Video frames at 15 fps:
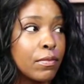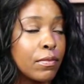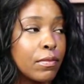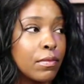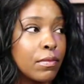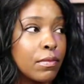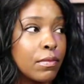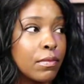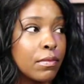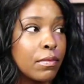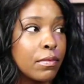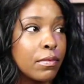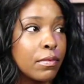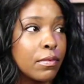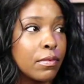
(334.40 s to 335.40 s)

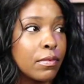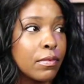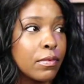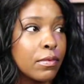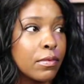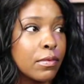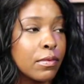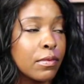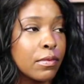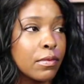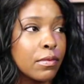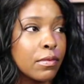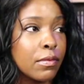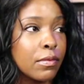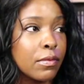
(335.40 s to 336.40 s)

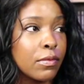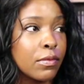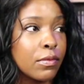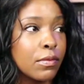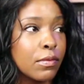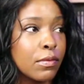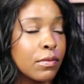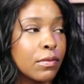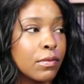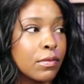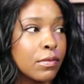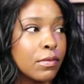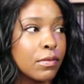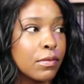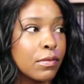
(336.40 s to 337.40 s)

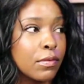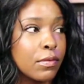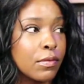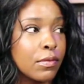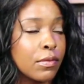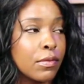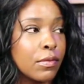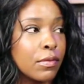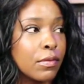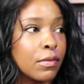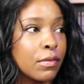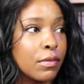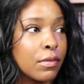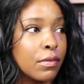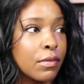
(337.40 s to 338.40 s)

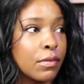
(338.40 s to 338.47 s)
The person shown says nothing.